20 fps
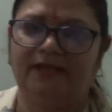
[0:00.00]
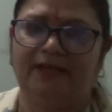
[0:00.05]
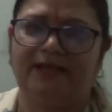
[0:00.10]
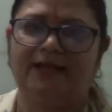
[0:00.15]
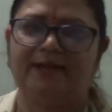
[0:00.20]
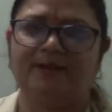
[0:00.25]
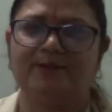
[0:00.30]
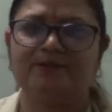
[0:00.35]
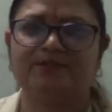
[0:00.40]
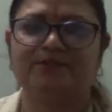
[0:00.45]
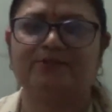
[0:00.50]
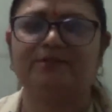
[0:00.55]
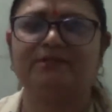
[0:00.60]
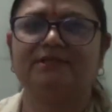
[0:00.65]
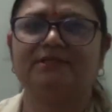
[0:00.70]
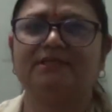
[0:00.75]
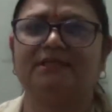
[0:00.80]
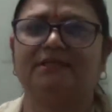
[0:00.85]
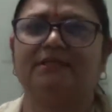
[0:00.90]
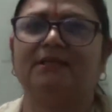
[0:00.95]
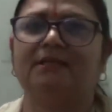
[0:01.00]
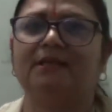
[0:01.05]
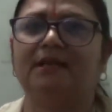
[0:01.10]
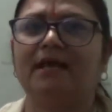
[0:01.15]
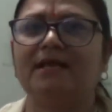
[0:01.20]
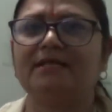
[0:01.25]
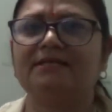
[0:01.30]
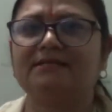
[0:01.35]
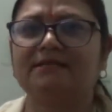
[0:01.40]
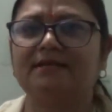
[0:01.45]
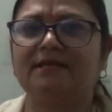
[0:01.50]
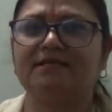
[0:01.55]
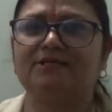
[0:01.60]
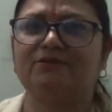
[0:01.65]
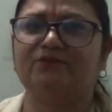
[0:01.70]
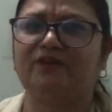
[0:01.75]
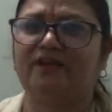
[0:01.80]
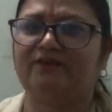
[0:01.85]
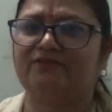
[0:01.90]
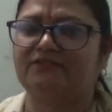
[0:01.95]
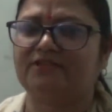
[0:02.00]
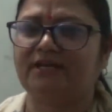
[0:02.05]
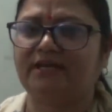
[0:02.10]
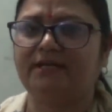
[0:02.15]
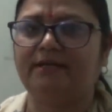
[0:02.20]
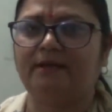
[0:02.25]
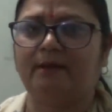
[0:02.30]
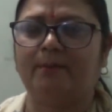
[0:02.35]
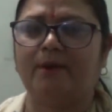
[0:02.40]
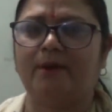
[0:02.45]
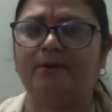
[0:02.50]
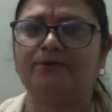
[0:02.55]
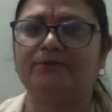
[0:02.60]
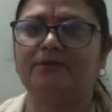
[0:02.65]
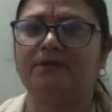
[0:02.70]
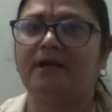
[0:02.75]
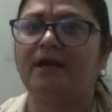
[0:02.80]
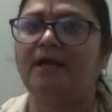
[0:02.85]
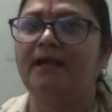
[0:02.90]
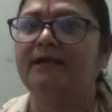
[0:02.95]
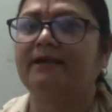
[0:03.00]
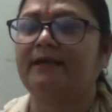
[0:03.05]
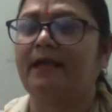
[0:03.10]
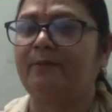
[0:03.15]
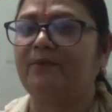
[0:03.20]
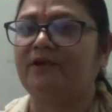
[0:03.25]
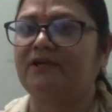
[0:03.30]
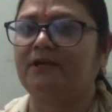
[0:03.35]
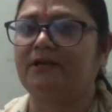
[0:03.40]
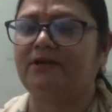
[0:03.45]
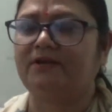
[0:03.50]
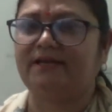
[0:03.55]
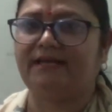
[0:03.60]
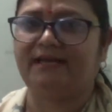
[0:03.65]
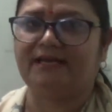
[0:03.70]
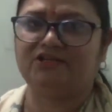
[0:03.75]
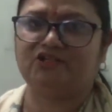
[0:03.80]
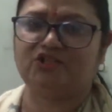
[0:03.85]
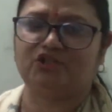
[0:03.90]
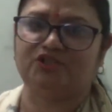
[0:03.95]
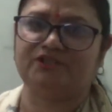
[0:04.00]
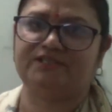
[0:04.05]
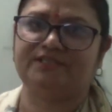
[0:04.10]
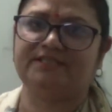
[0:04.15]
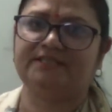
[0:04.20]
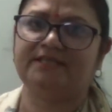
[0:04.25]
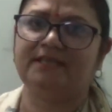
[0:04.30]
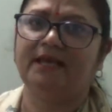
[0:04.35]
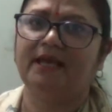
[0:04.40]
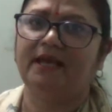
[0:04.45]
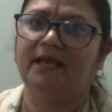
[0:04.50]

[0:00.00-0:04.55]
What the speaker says: Hello students, in the last class we have studied about chemical reactions,